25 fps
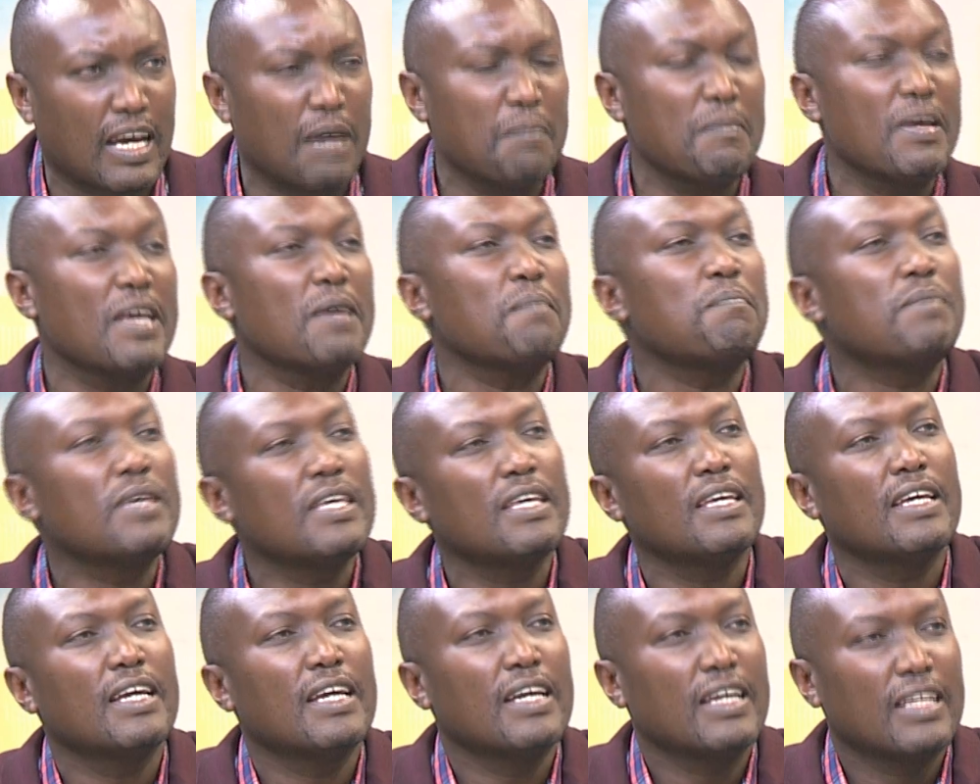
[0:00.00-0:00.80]
And
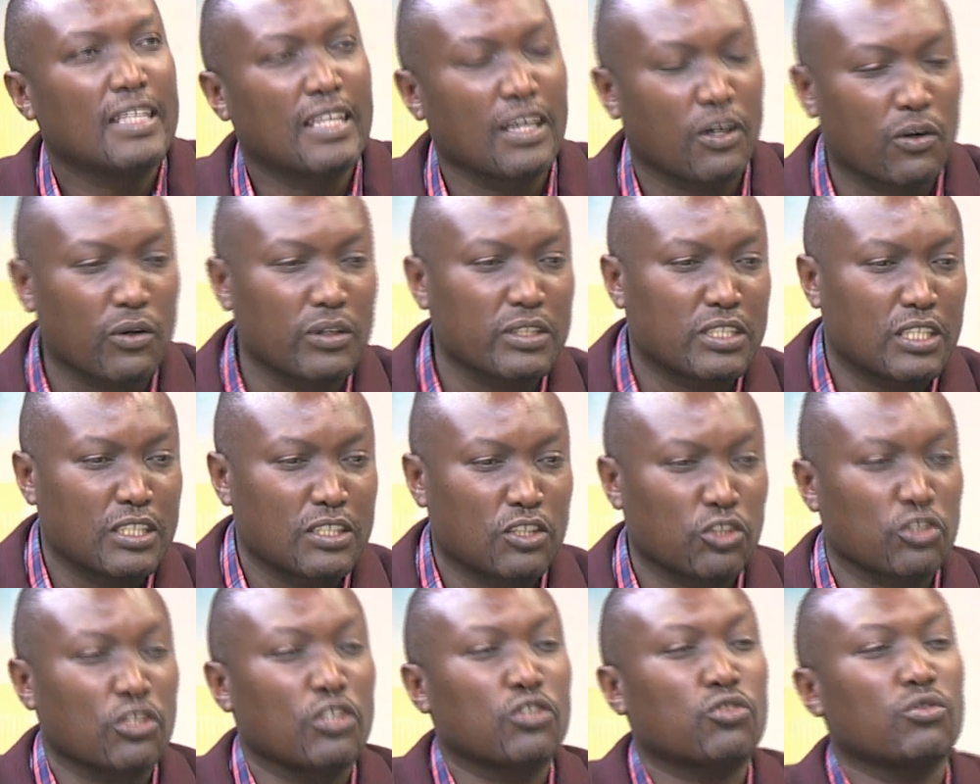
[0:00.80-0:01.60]
maybe the
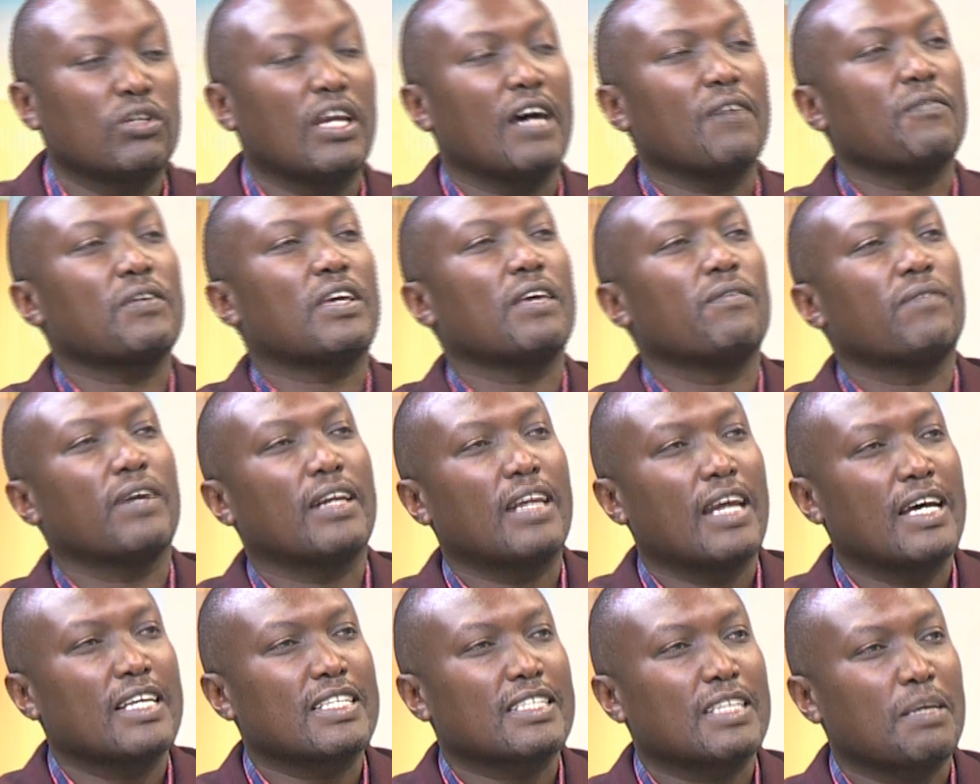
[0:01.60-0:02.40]
Constitution should have
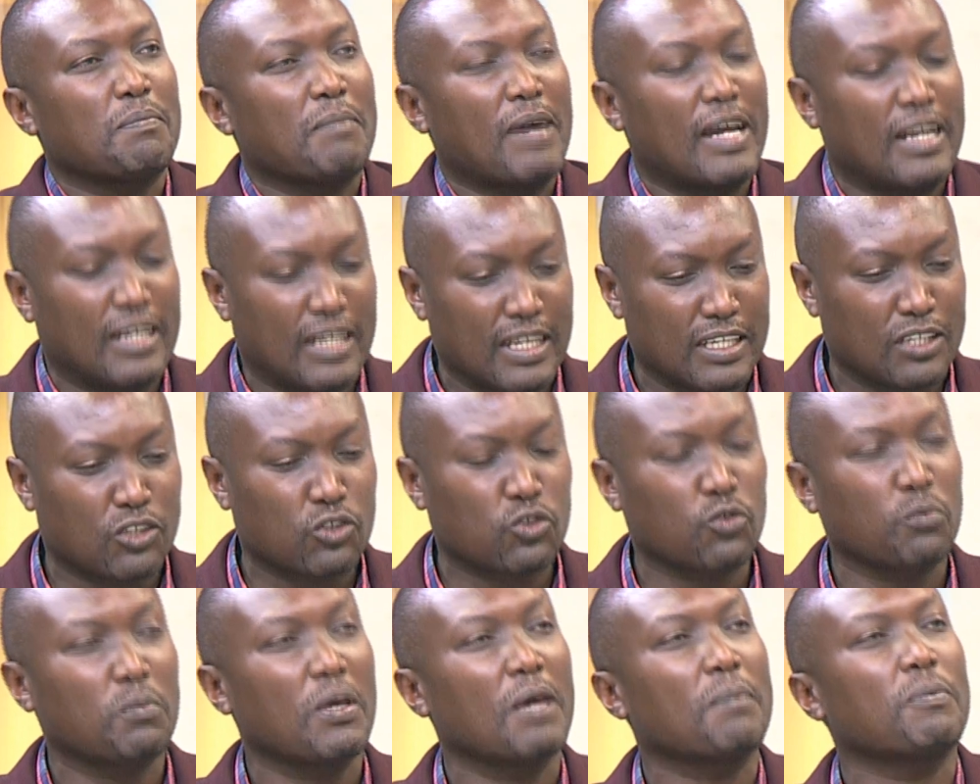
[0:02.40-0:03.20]
given us a mandate
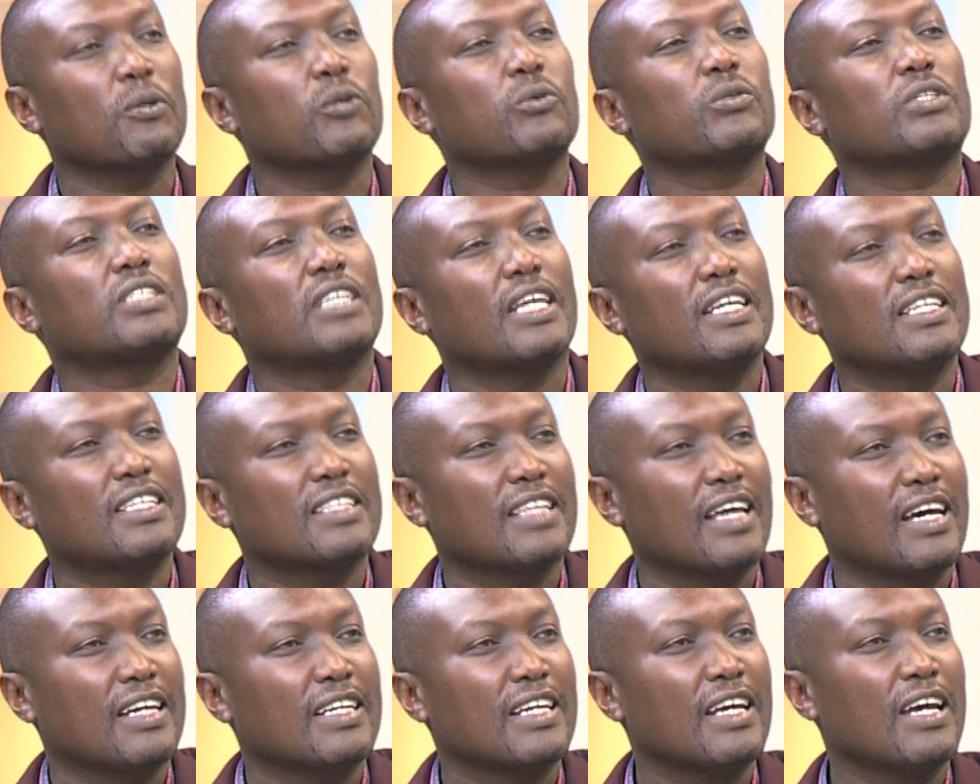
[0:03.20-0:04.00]
to be able to change
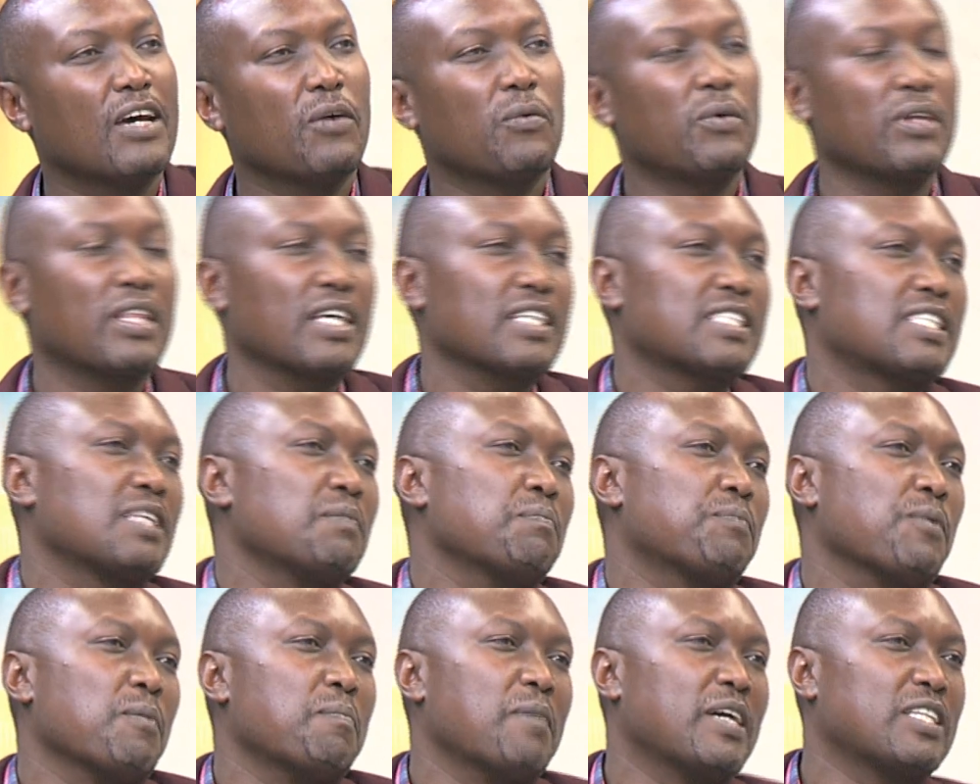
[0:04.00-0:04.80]
that with a
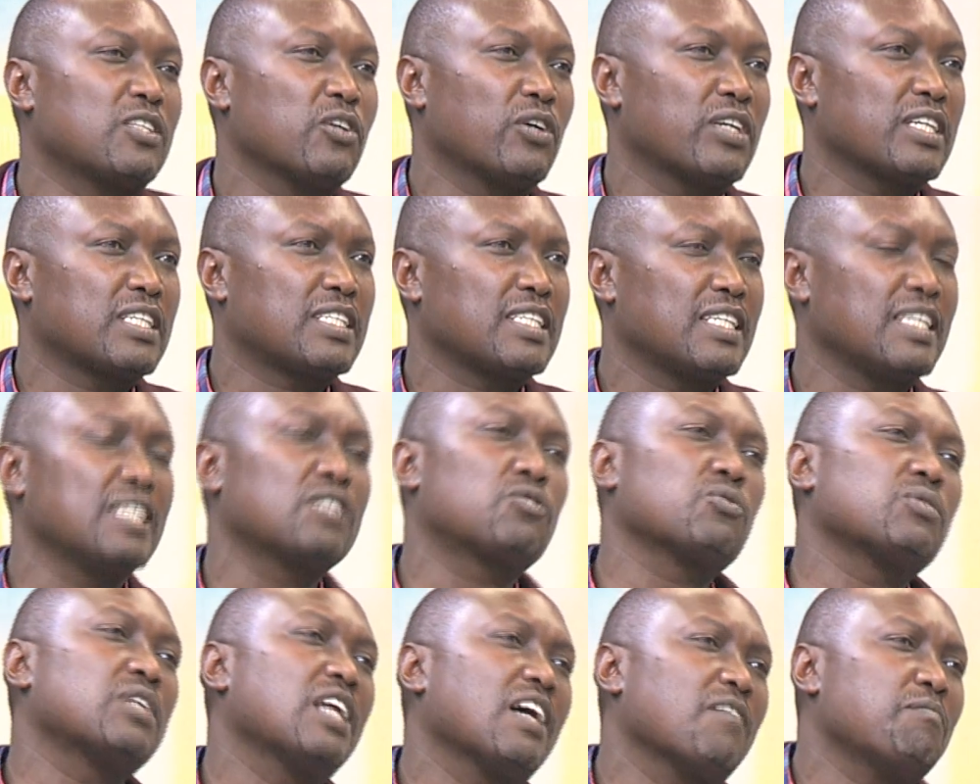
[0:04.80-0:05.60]
simple majority.
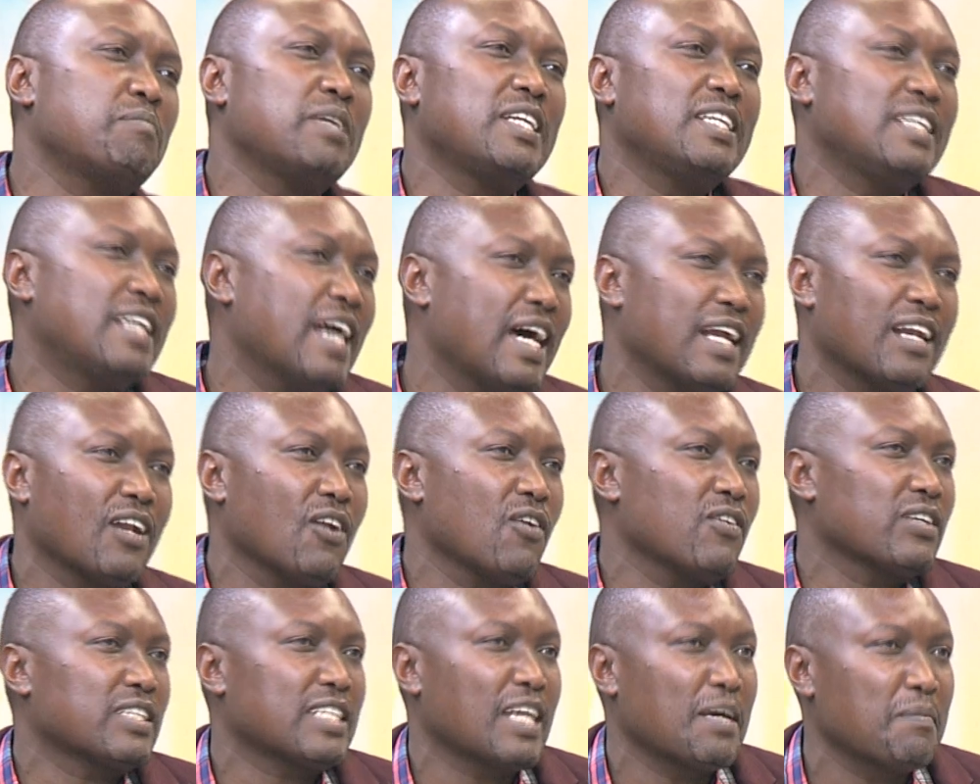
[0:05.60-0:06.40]
It would have been done a
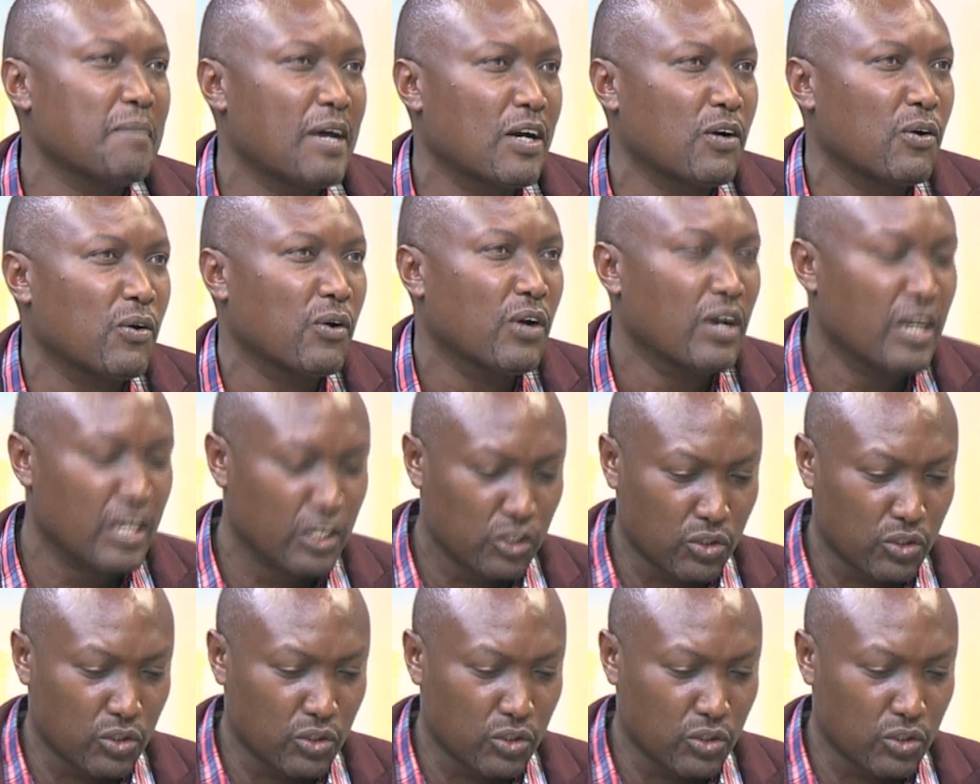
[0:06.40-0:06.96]
long time ago.